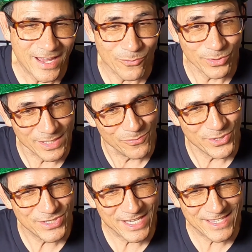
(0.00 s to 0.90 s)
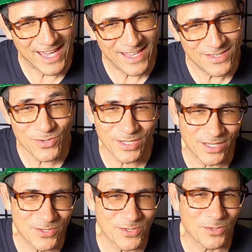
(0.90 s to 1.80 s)
I really appreciate that. You can
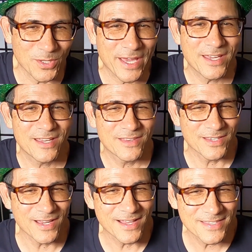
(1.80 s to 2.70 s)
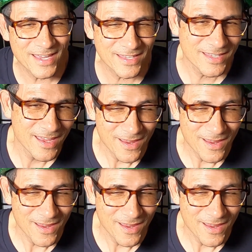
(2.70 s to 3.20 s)
also like the content,